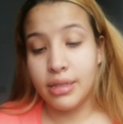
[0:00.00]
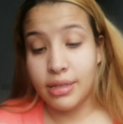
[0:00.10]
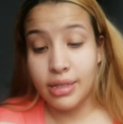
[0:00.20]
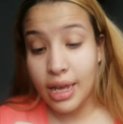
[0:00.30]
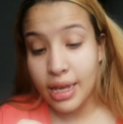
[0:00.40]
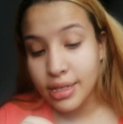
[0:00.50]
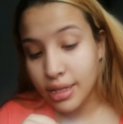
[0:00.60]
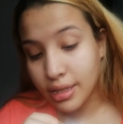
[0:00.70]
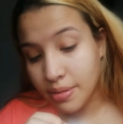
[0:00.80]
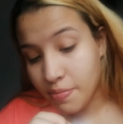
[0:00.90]
says
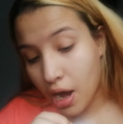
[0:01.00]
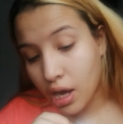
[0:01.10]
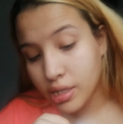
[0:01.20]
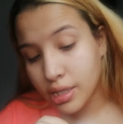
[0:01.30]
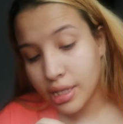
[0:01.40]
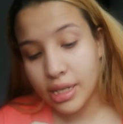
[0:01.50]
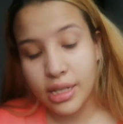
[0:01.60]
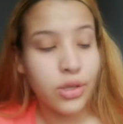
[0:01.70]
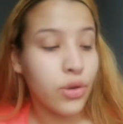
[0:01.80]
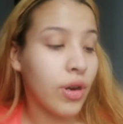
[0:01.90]
on the box, it
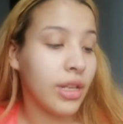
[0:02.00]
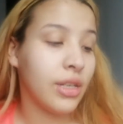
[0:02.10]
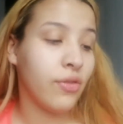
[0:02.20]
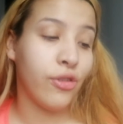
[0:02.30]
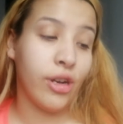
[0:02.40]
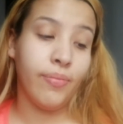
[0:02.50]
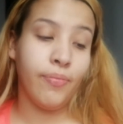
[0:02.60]
is cruelty free,